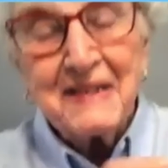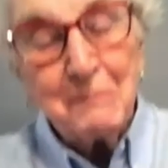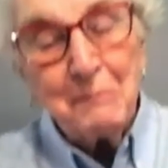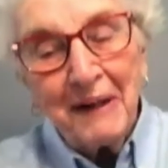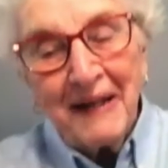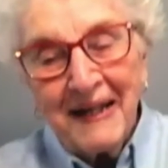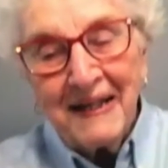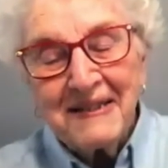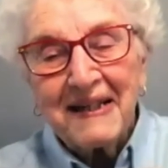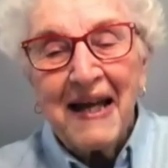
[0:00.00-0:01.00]
Buddy. It's
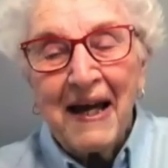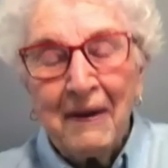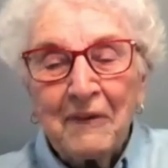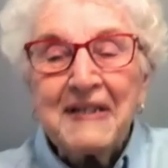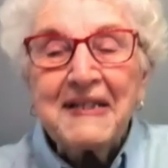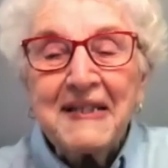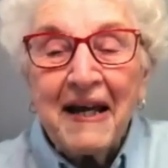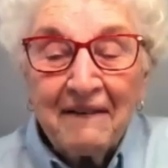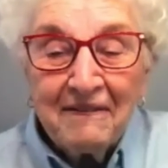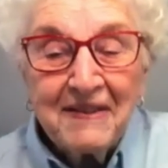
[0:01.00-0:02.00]
a cat we
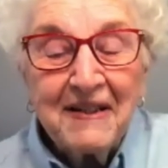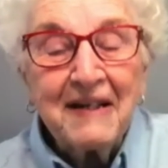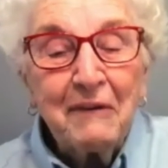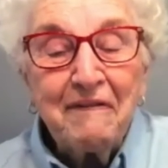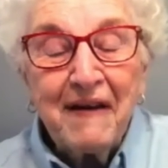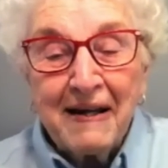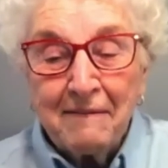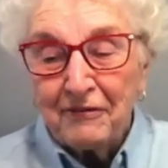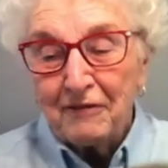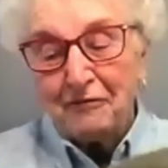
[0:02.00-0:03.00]
saved, and we've had him
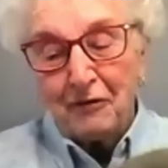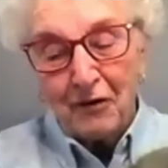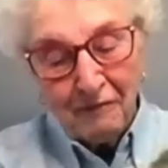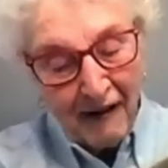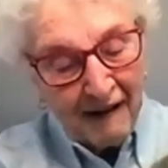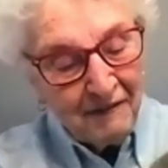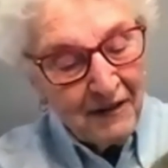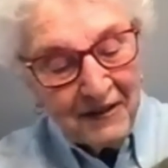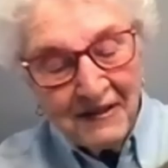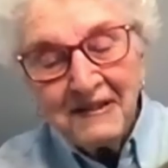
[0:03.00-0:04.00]
for four or five
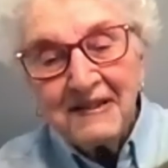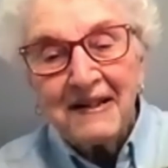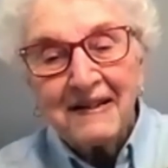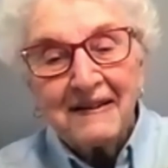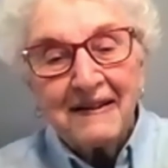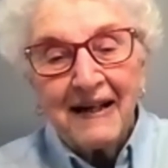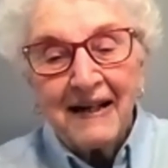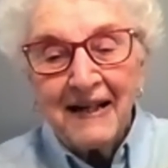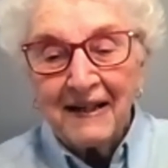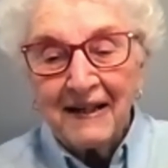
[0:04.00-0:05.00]
years. And he
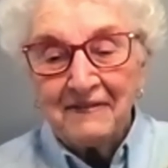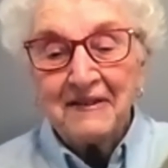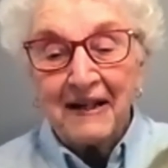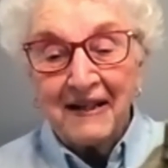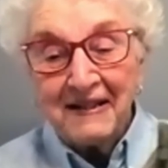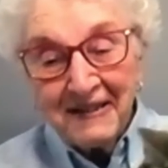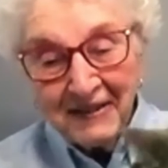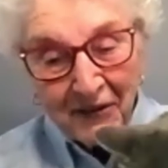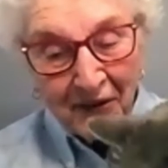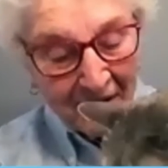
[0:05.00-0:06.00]
loves us, of
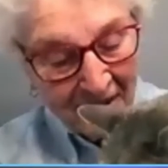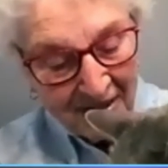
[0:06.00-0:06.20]
course.